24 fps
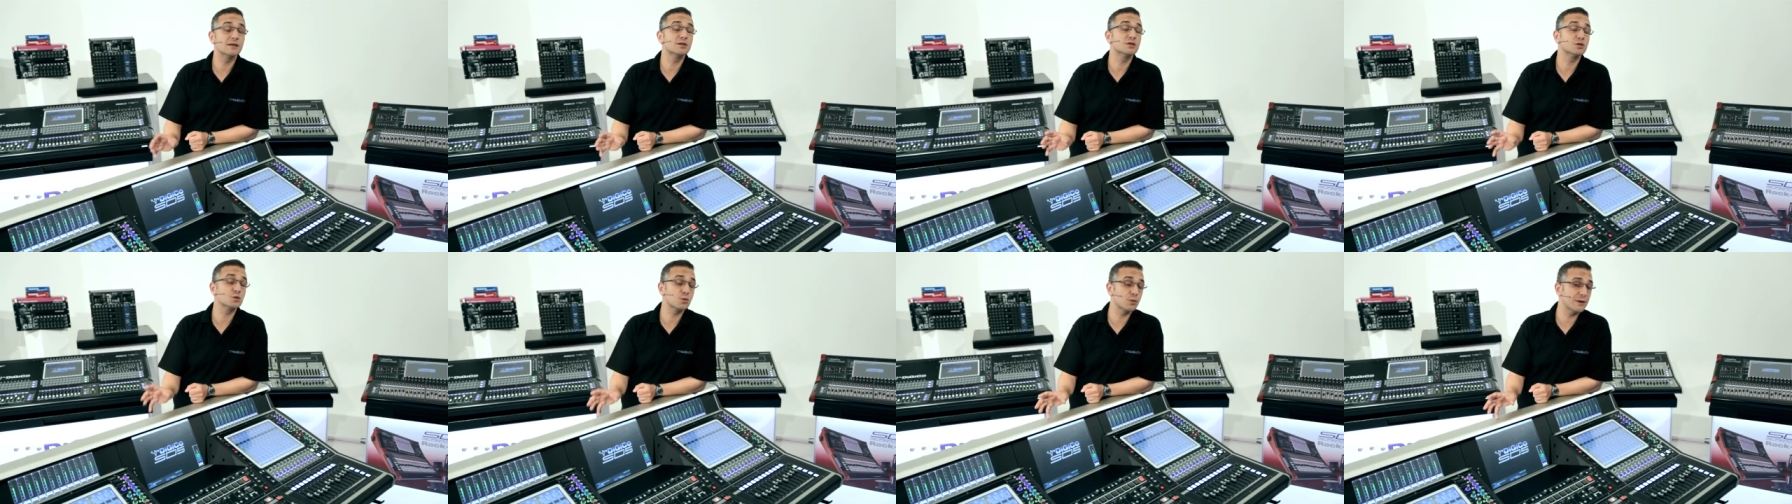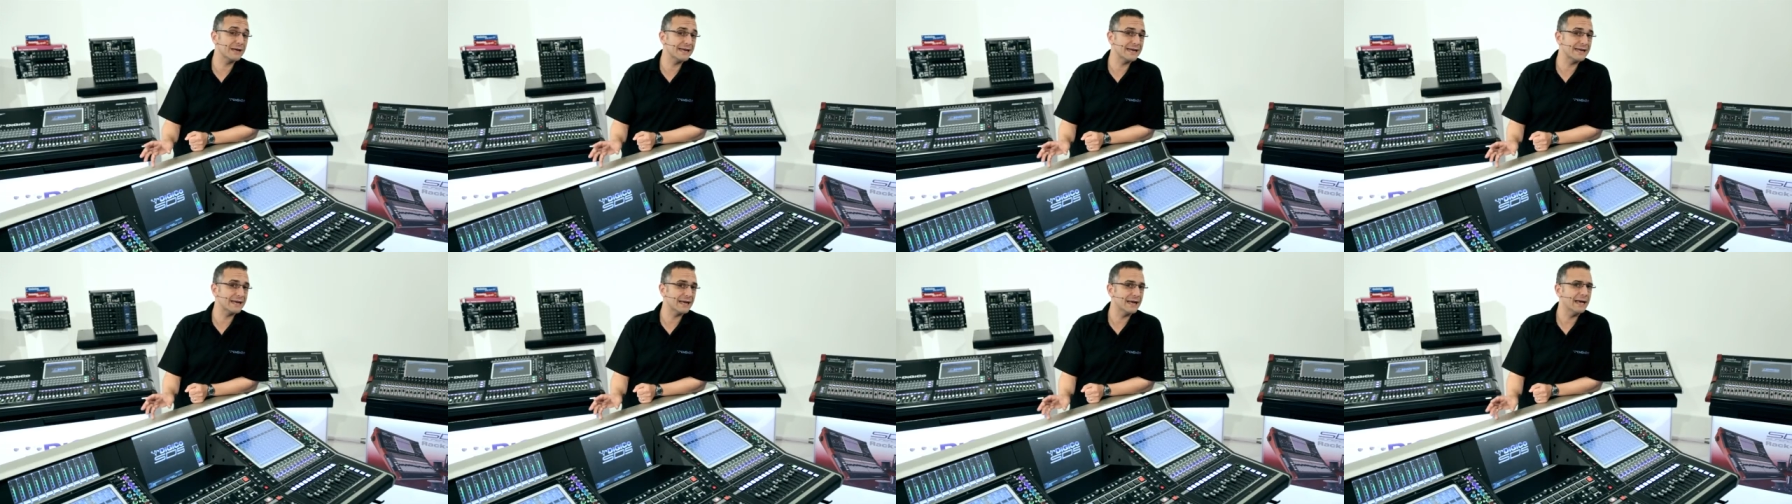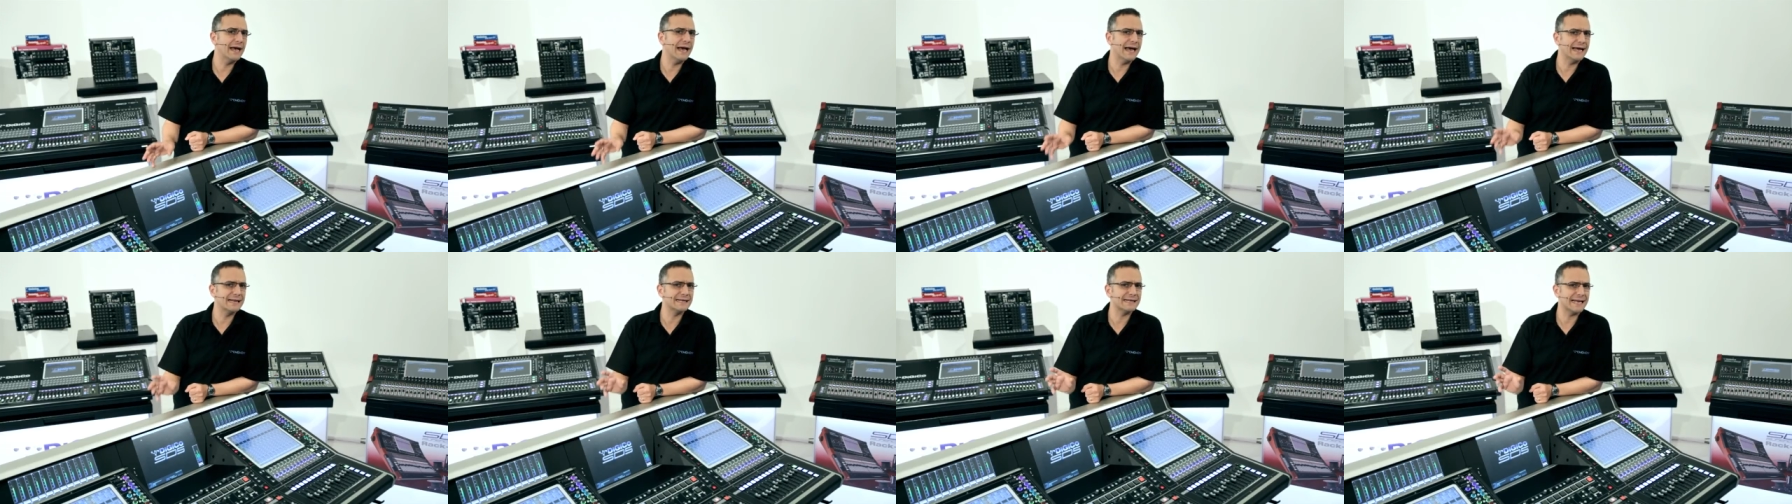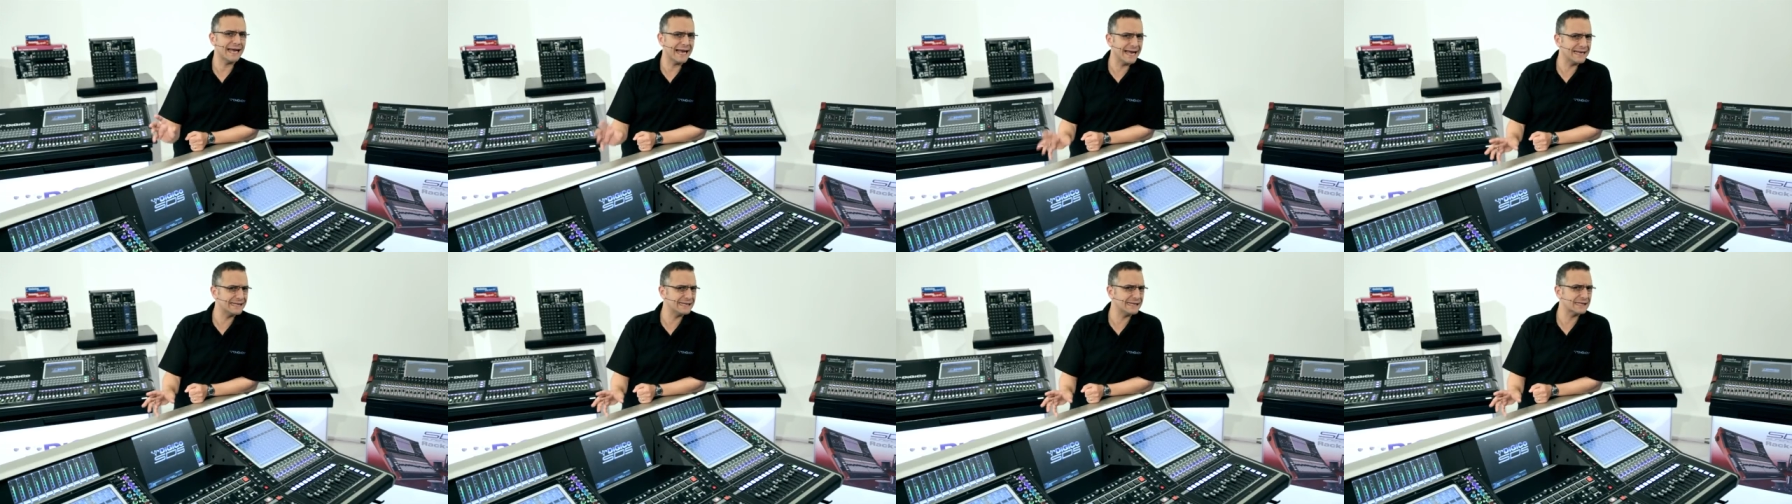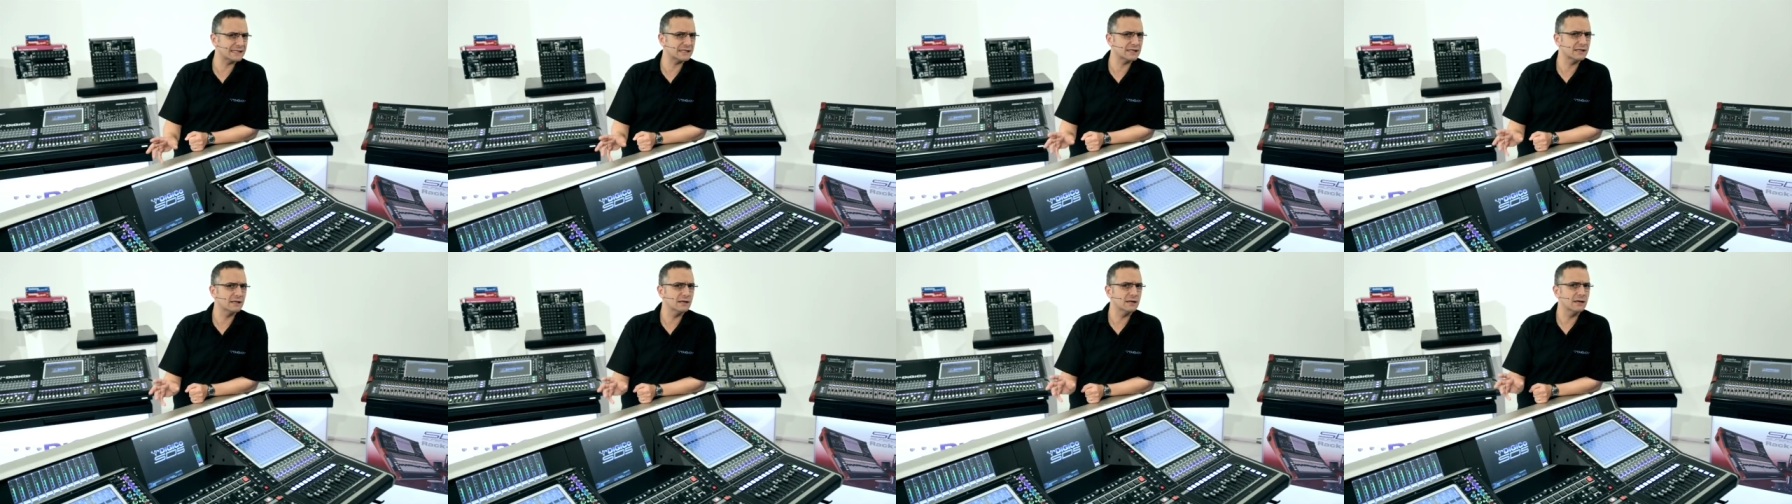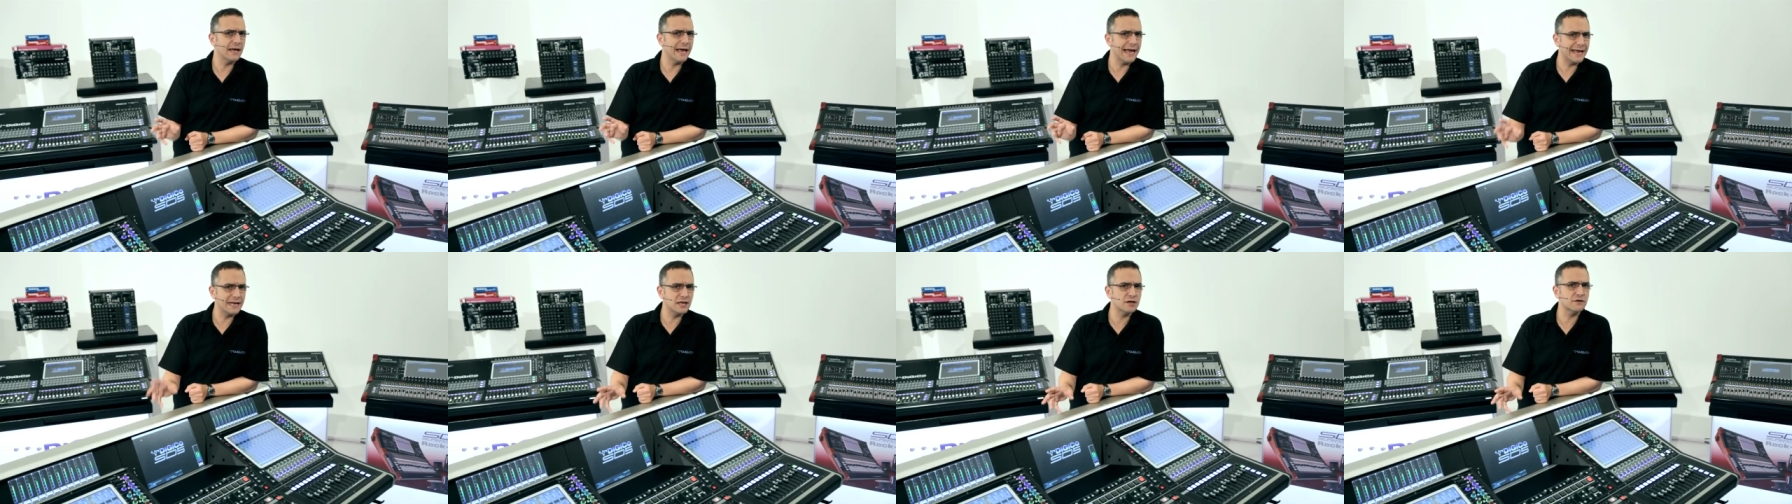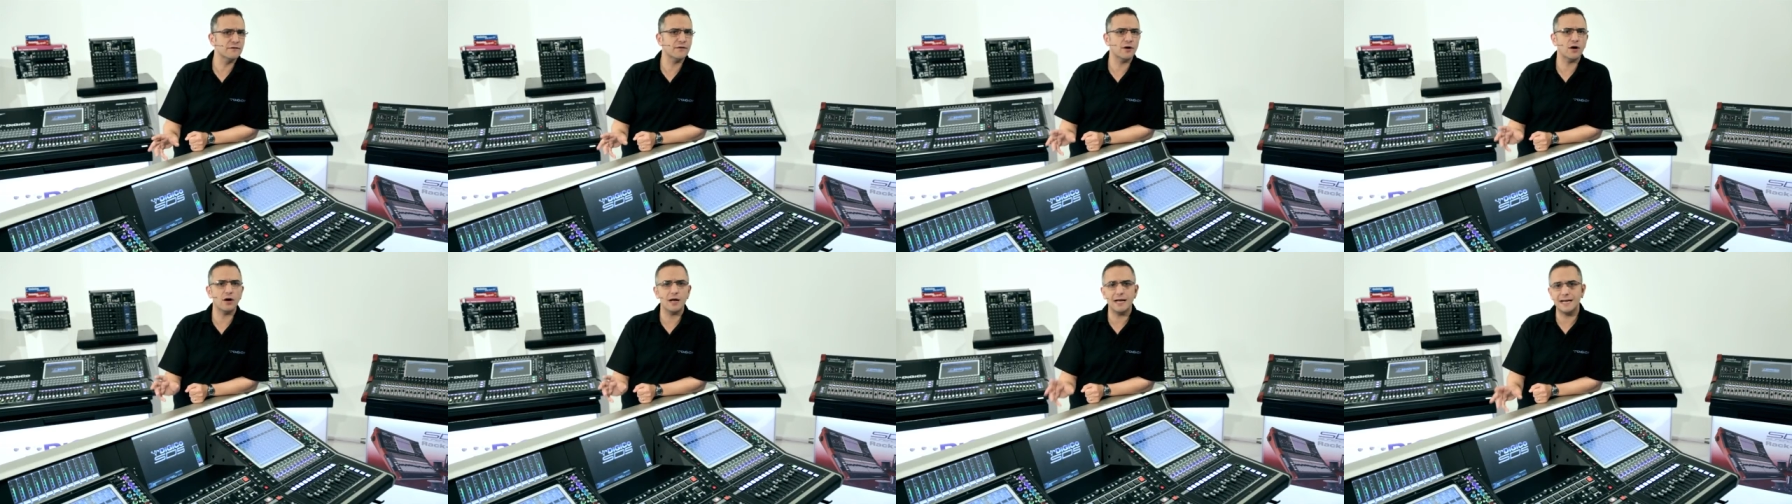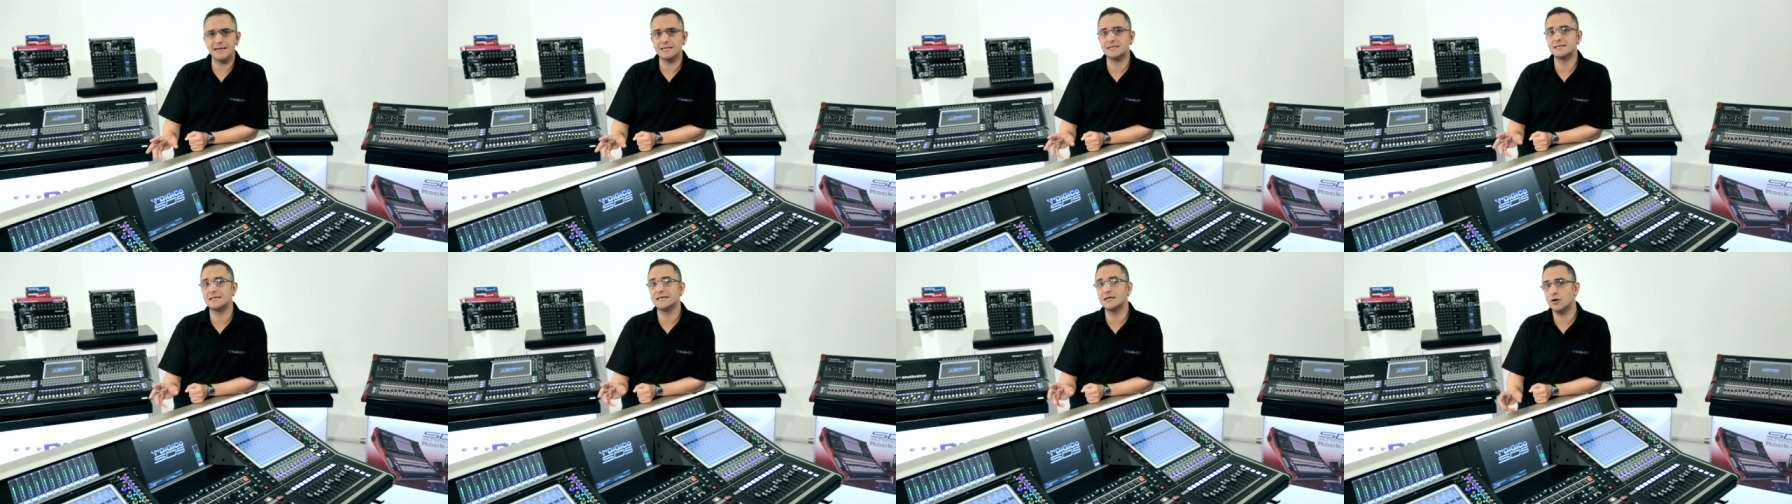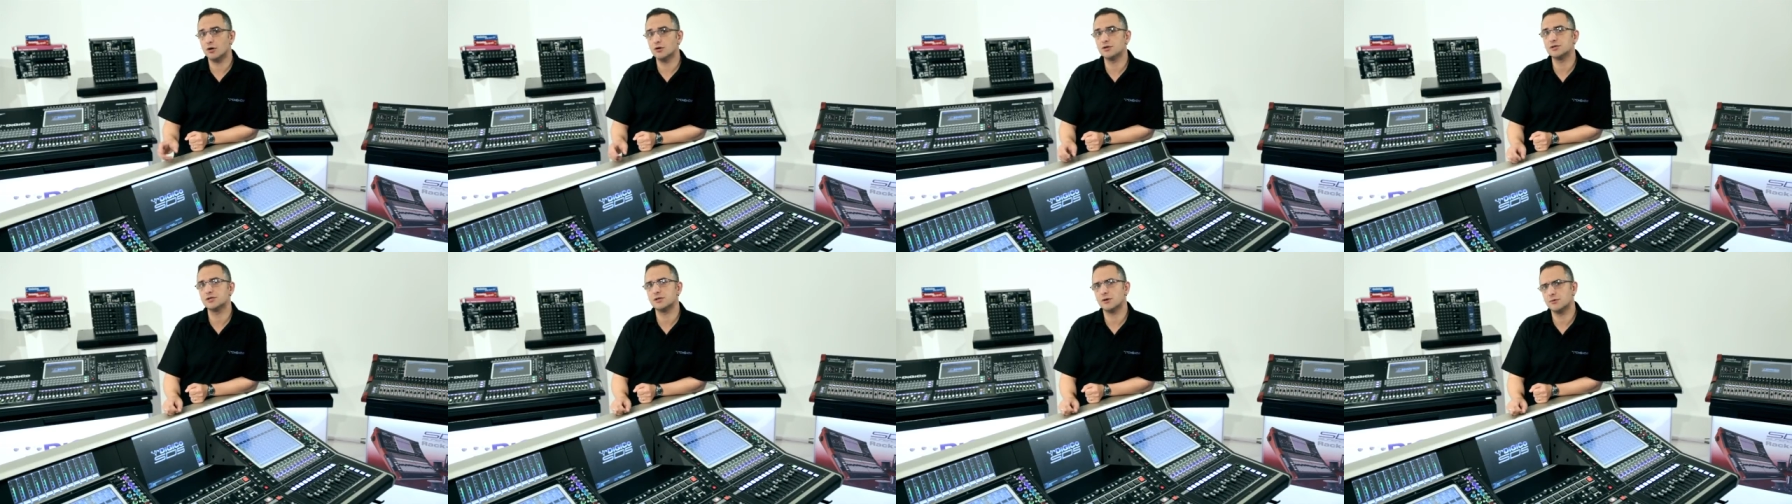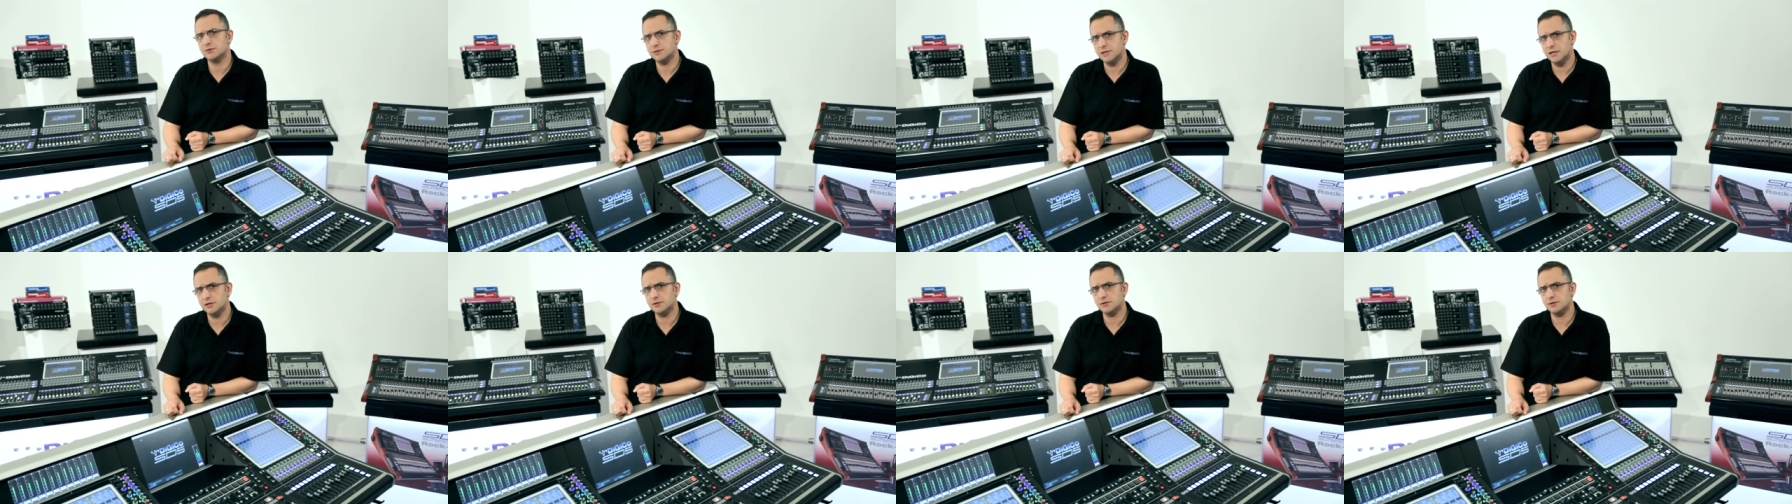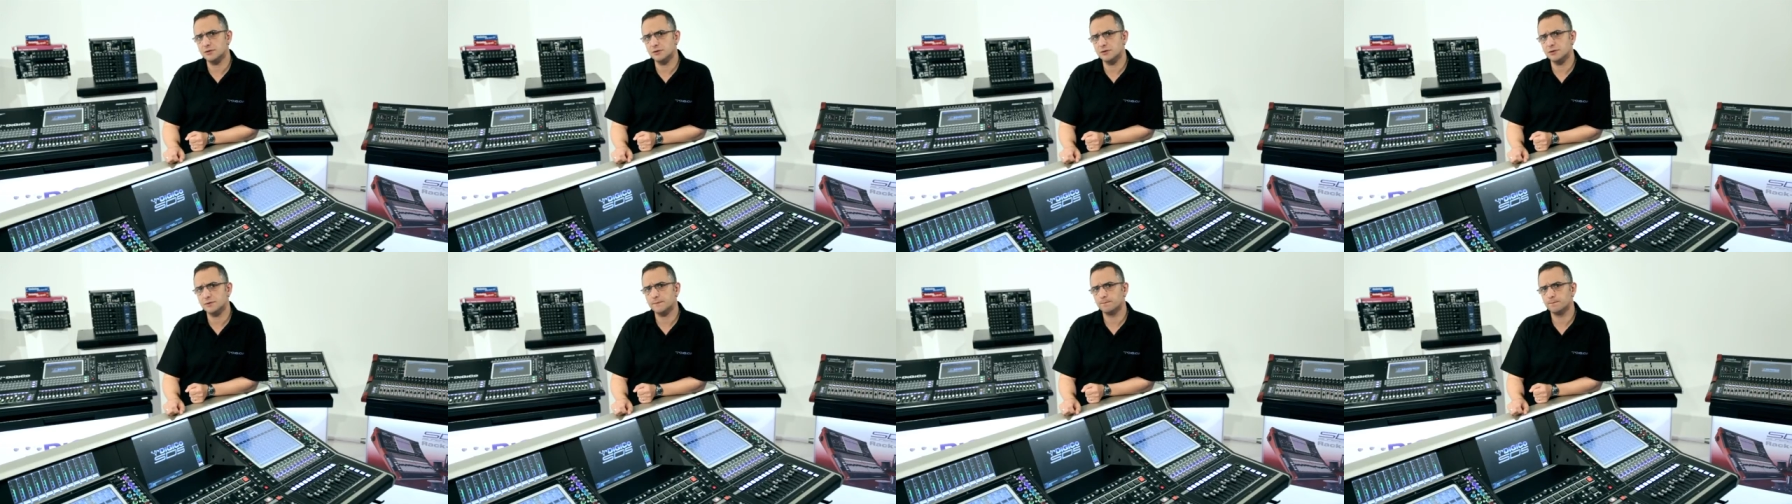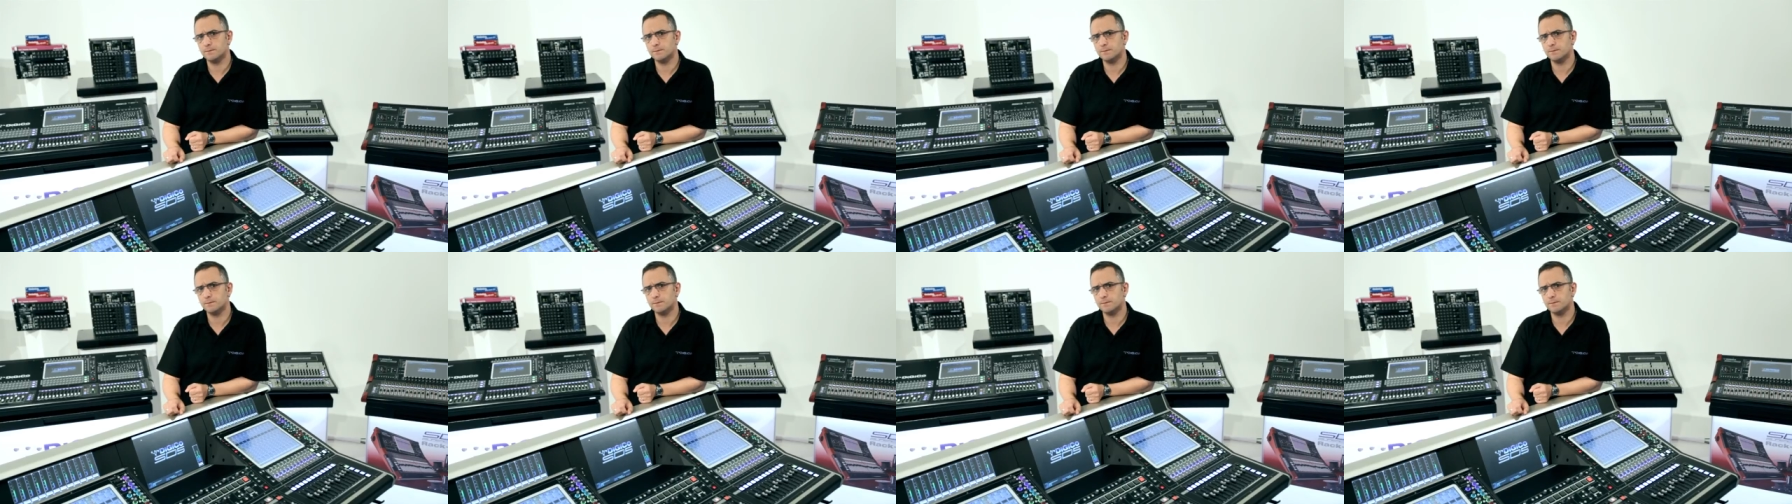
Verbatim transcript: tweak, and edit any of our SD console sessions.